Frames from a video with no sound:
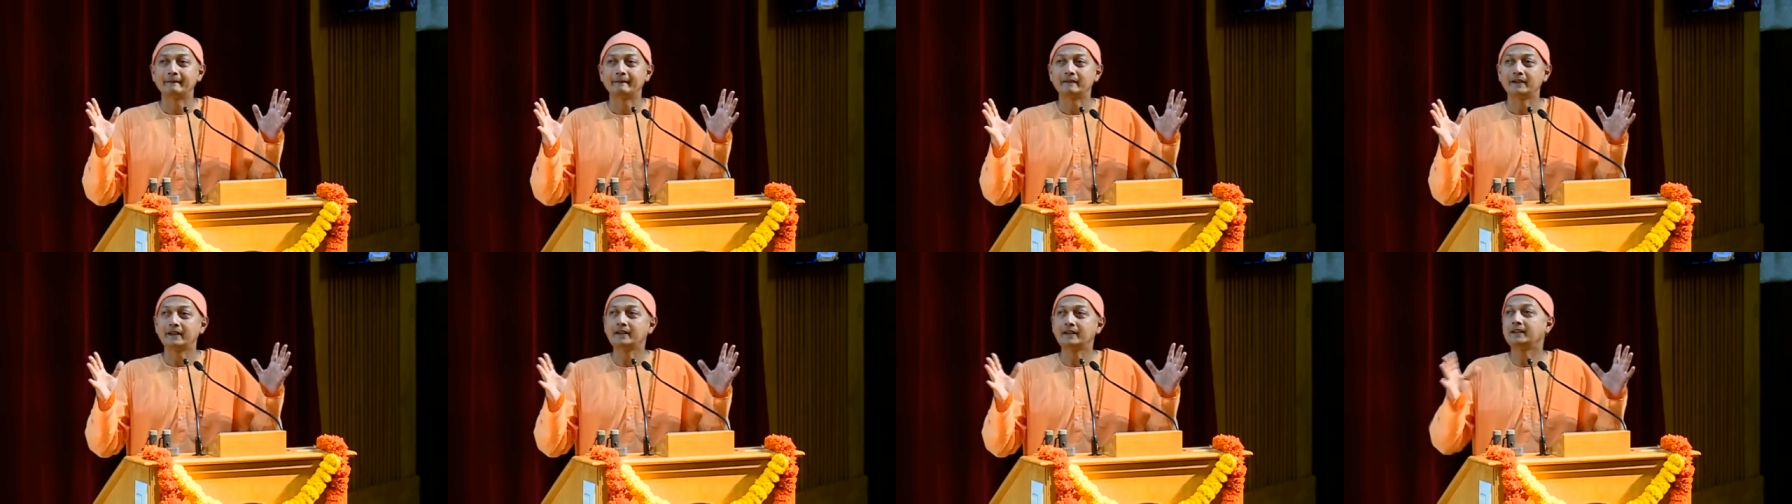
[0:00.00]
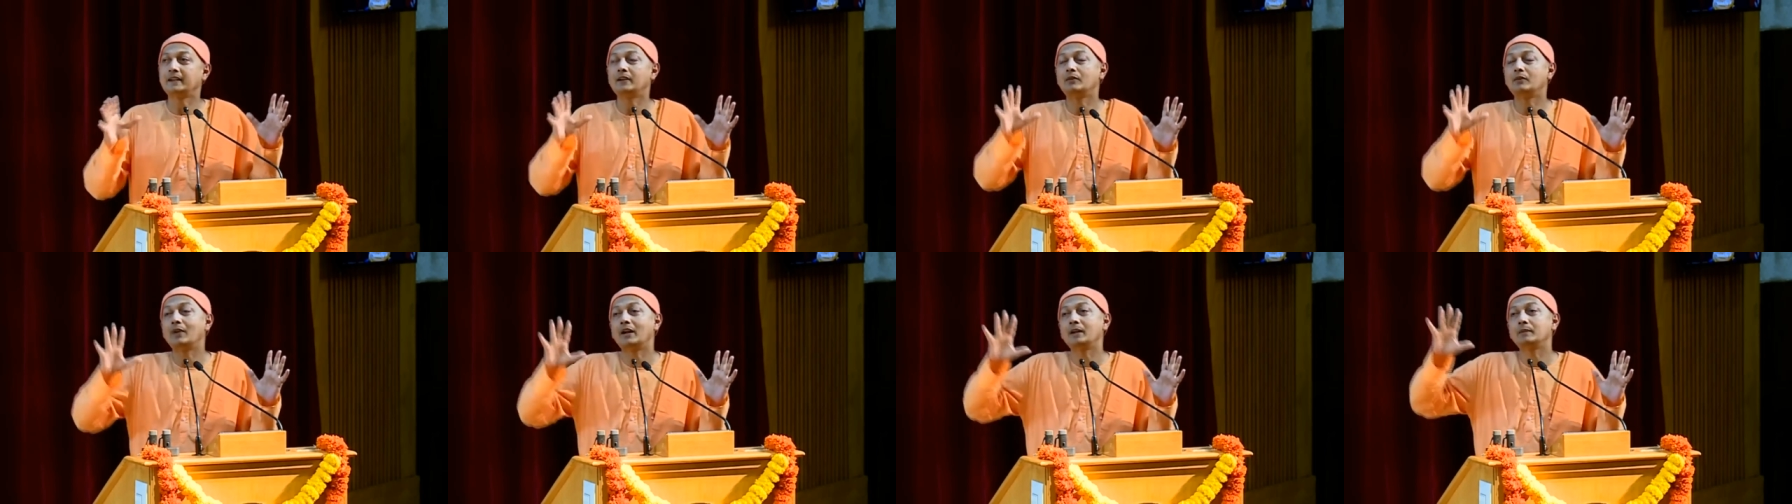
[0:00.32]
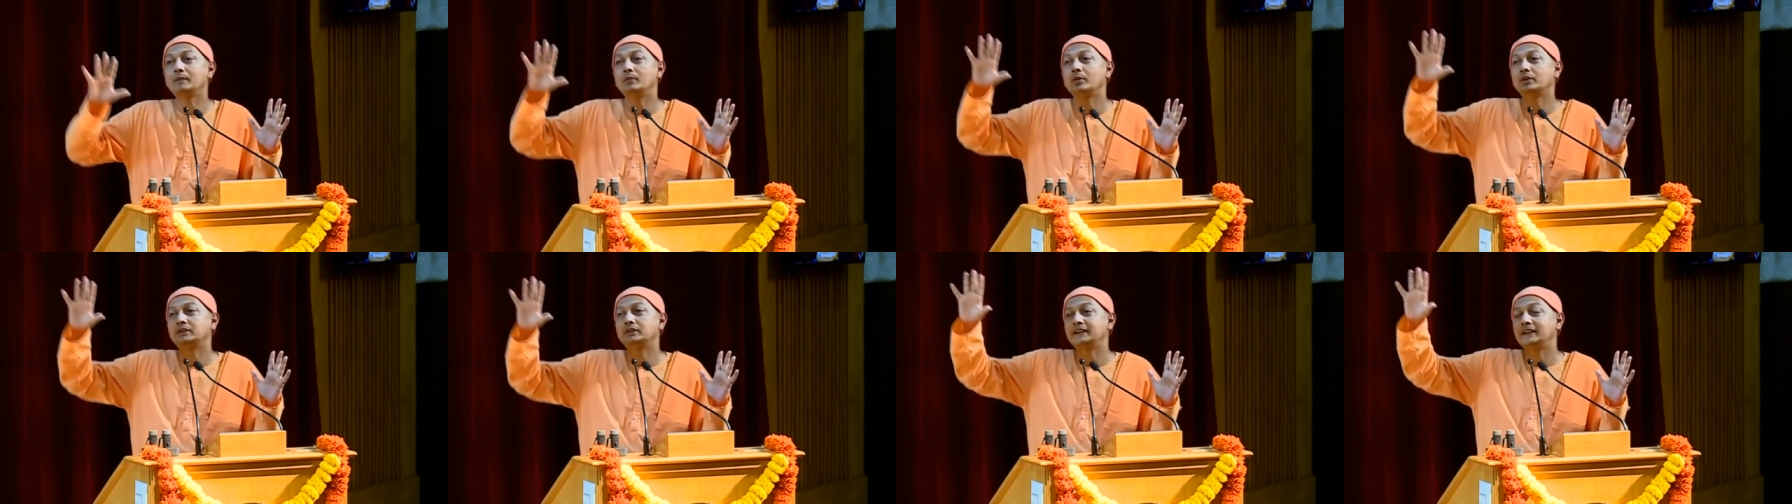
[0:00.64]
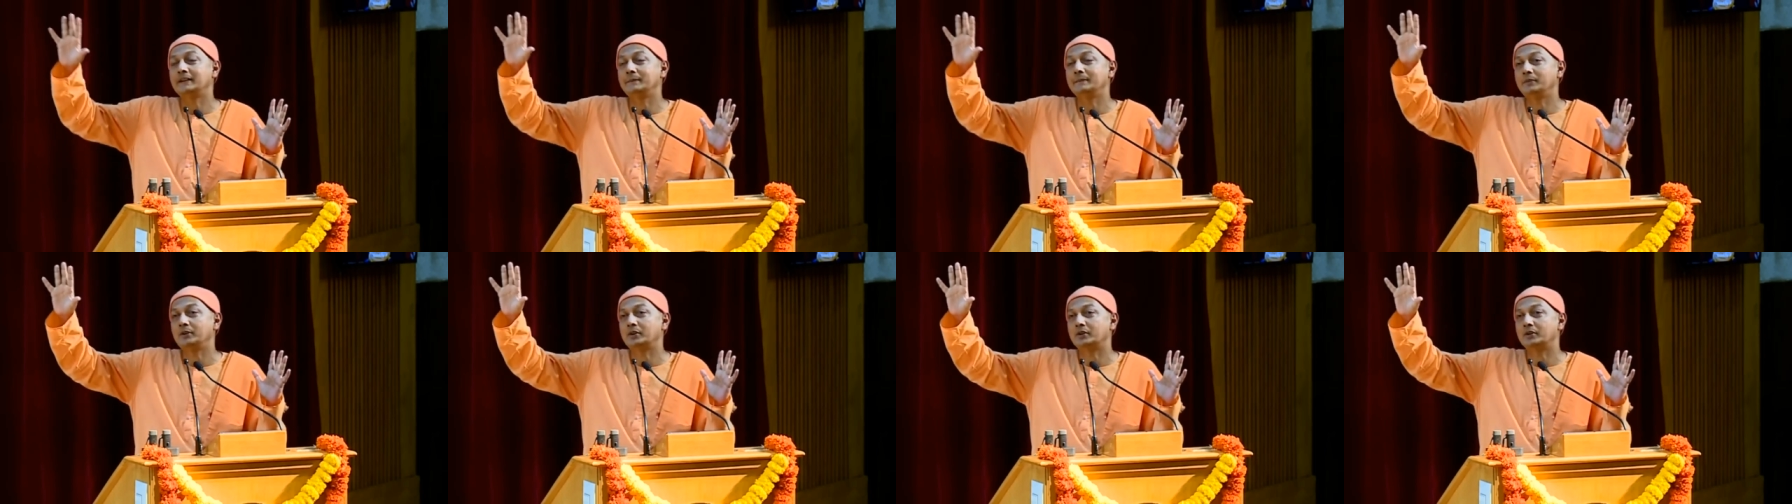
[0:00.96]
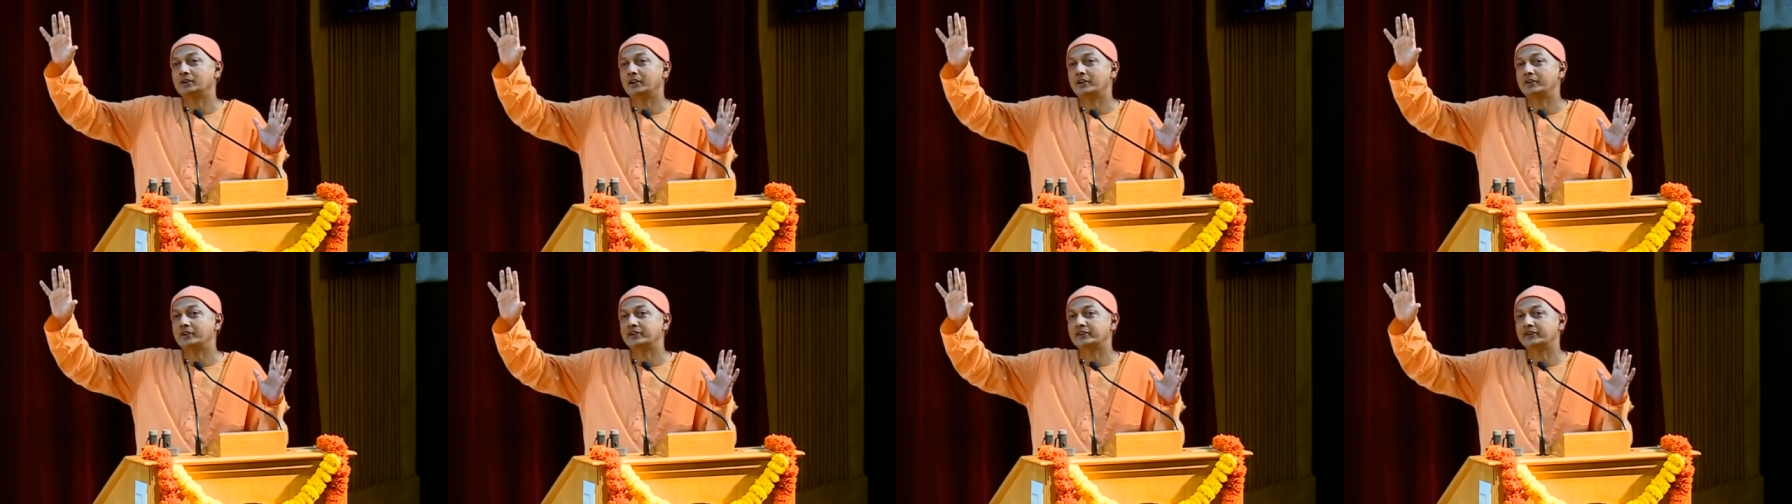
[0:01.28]
and then one more thing, pure
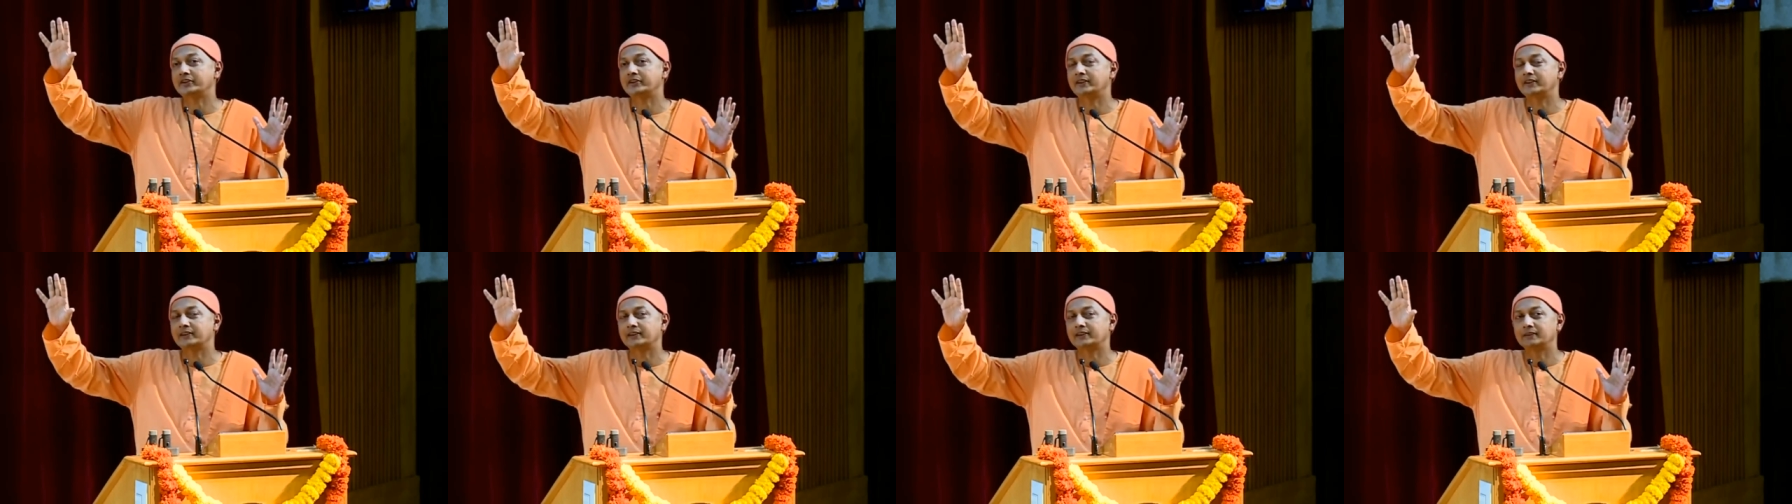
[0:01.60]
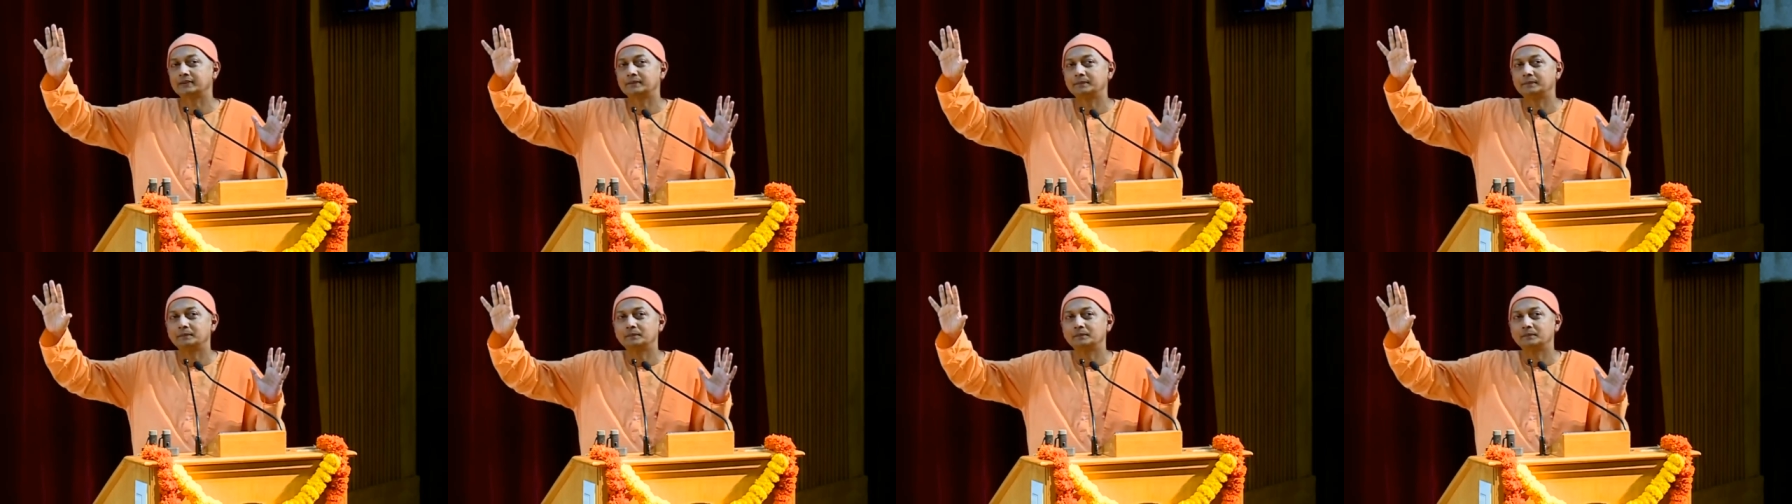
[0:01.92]
consciousness.